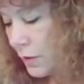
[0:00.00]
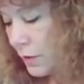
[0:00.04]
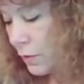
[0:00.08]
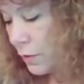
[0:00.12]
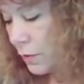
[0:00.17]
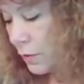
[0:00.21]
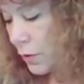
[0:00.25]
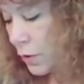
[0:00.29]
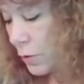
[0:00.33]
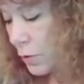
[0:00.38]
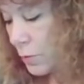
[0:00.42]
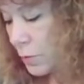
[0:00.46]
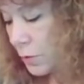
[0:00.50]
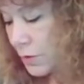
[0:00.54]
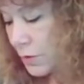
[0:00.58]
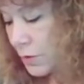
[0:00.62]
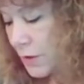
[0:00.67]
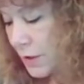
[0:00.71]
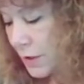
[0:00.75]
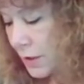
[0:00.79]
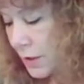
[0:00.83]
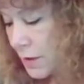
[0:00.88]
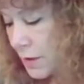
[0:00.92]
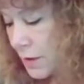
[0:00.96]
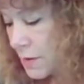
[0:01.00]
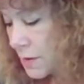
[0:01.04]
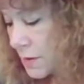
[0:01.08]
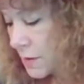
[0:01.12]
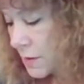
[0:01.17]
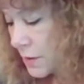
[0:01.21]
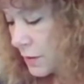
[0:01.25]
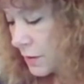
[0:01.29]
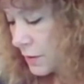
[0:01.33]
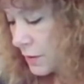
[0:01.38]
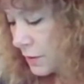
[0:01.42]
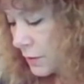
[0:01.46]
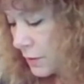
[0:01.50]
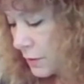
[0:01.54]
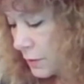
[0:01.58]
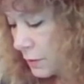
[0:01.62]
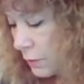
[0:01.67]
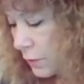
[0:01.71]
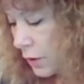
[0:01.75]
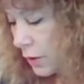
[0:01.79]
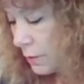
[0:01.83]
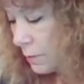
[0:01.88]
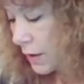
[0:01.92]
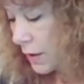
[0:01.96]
or herbal teas. Wind